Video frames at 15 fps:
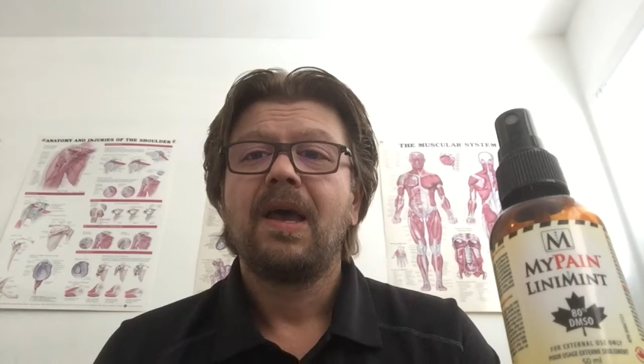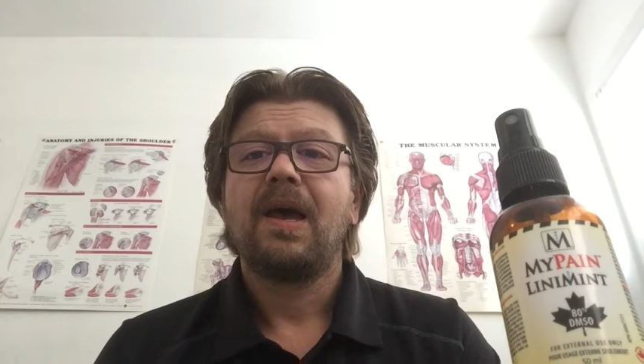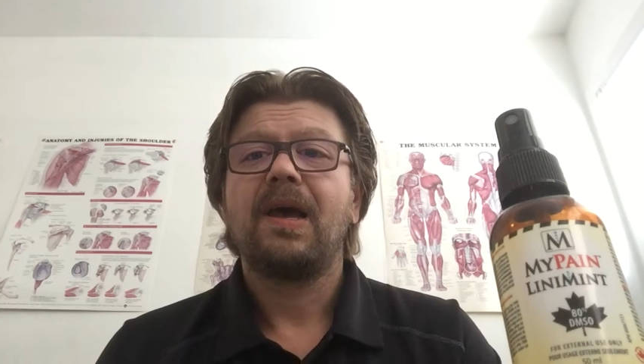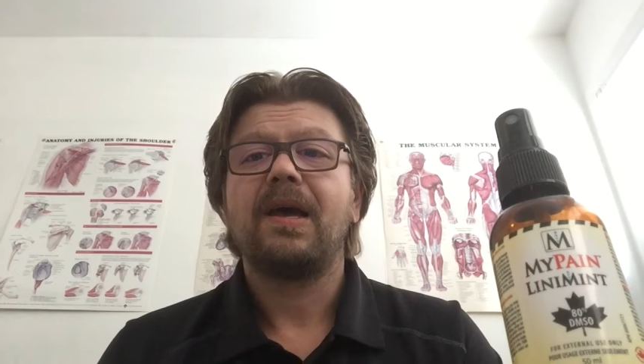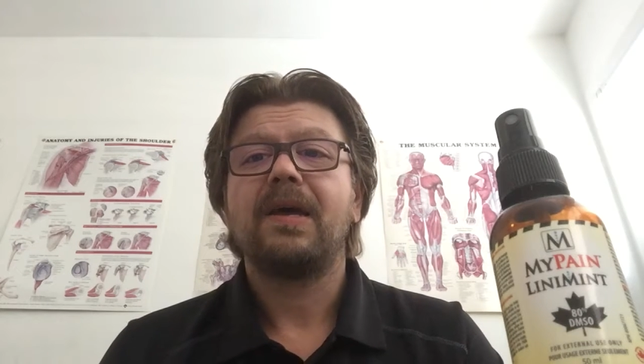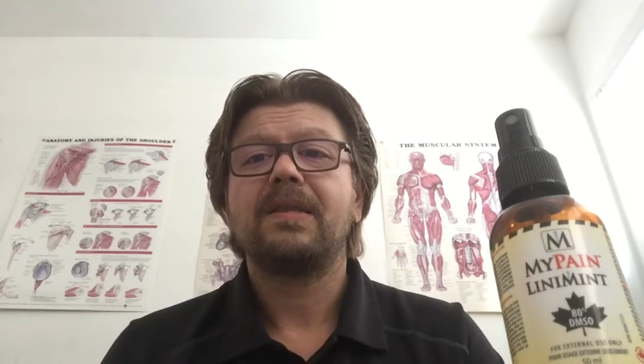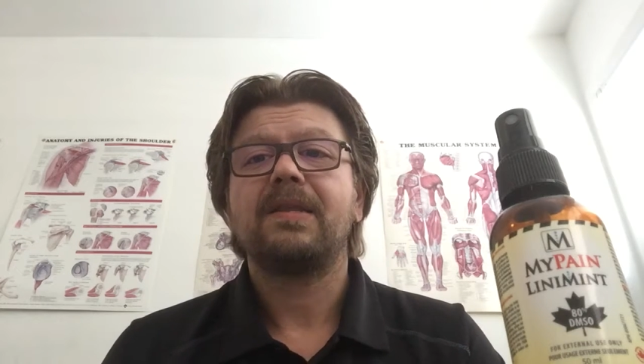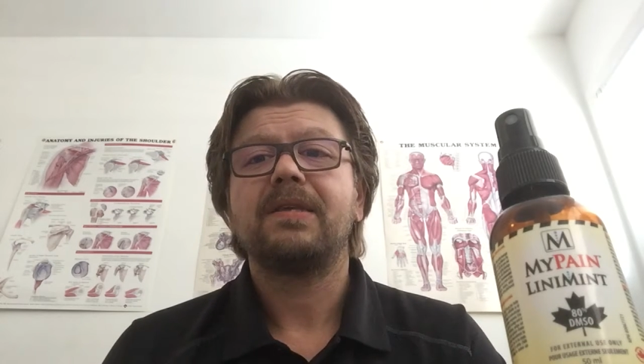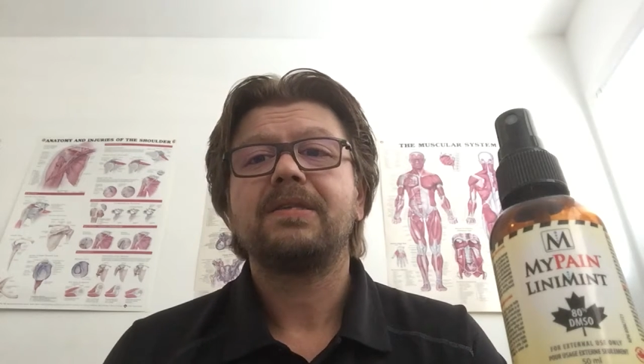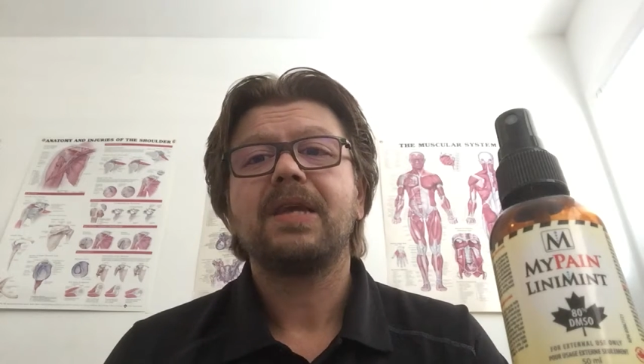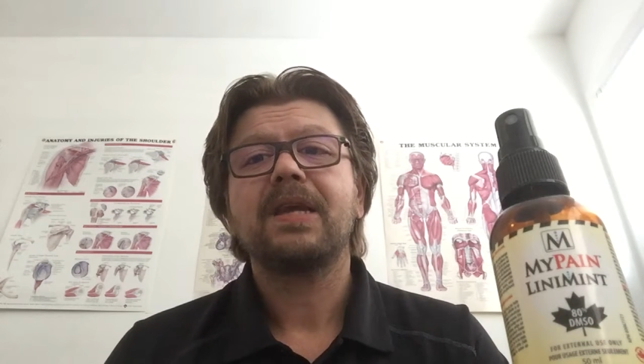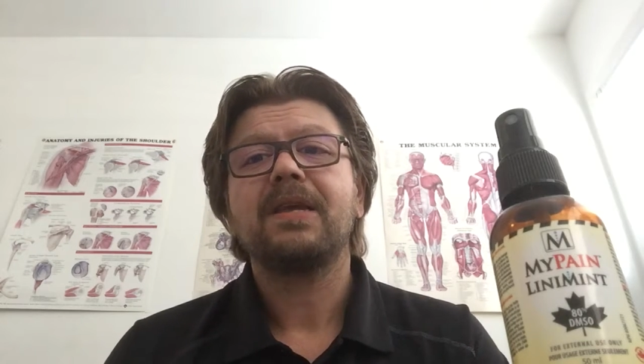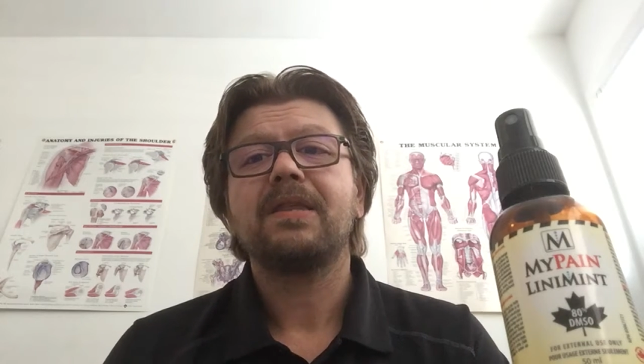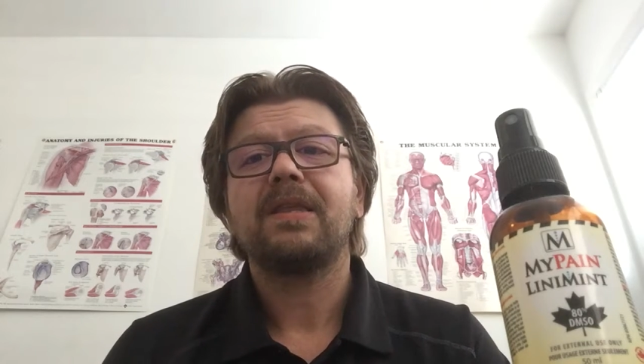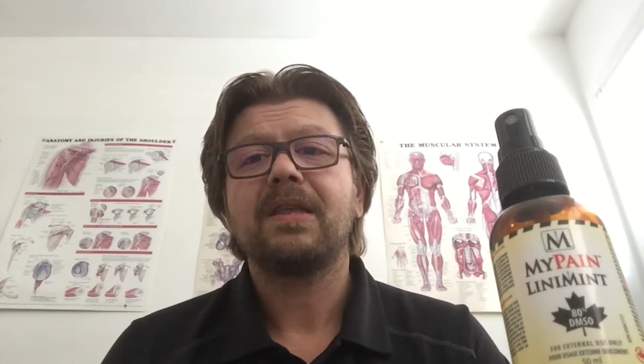Uh, the
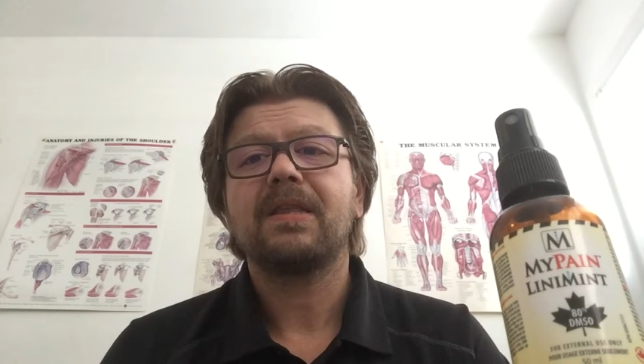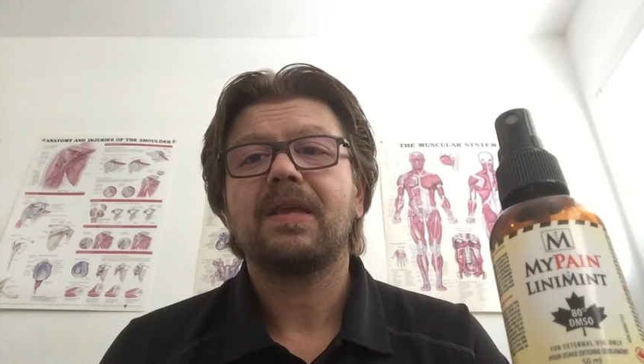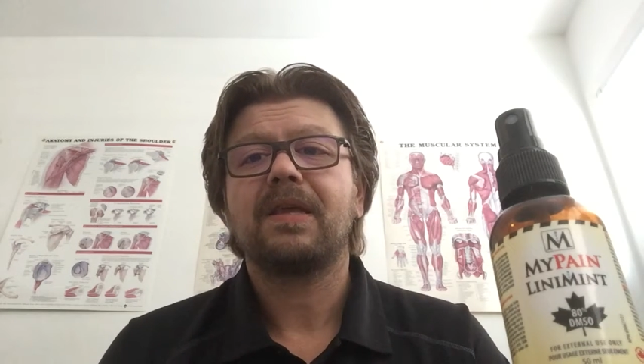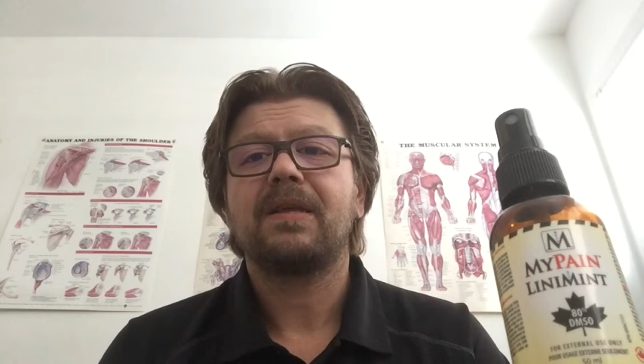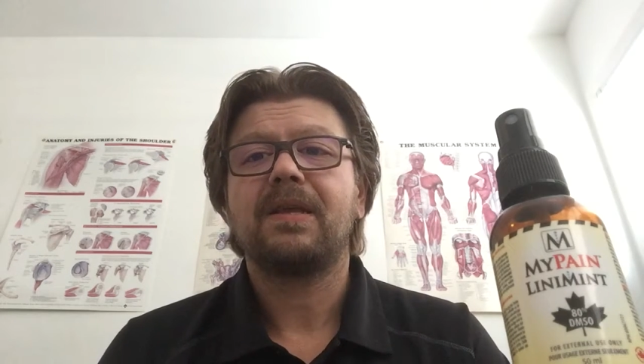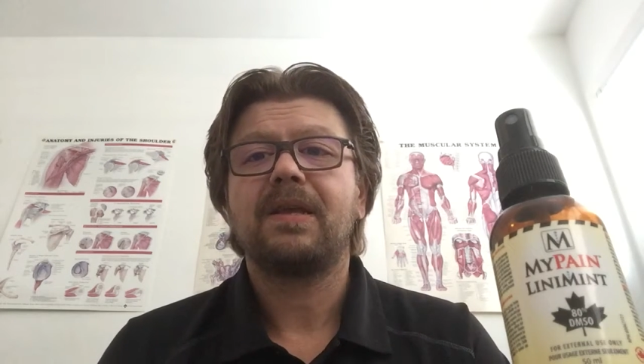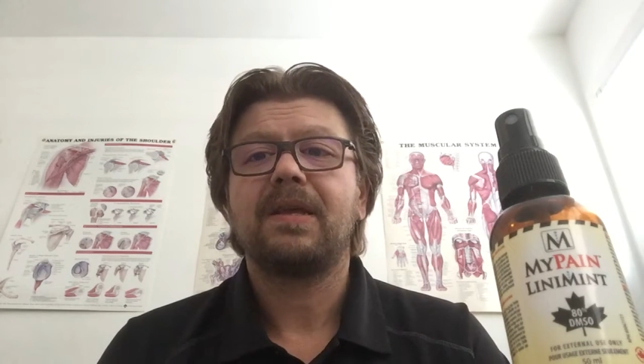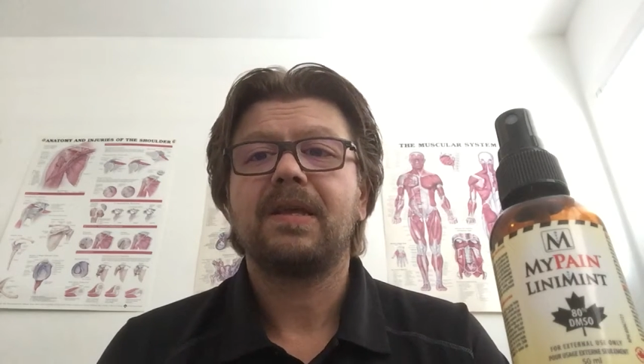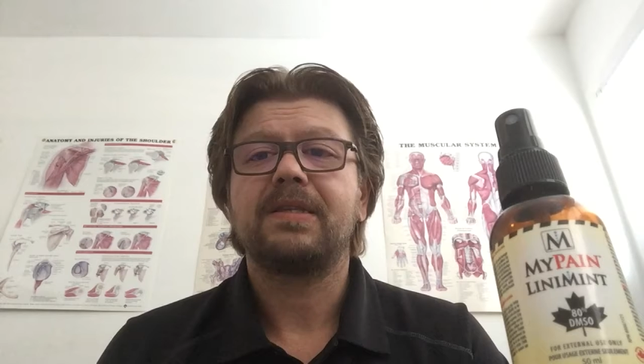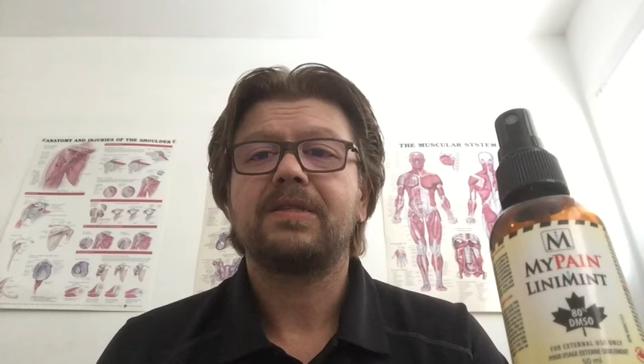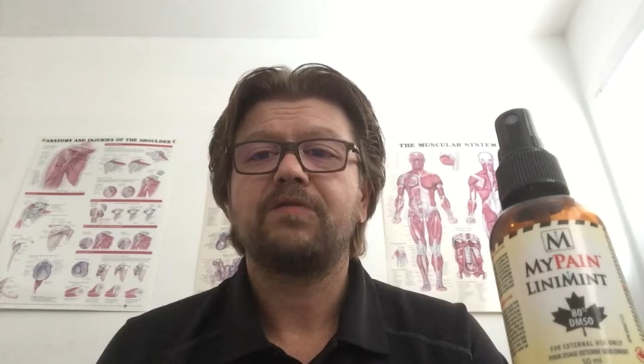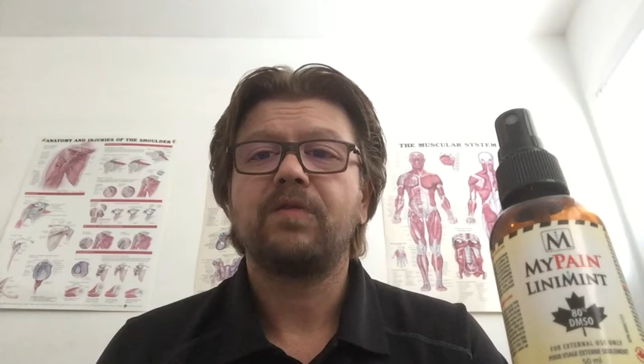second thing that it's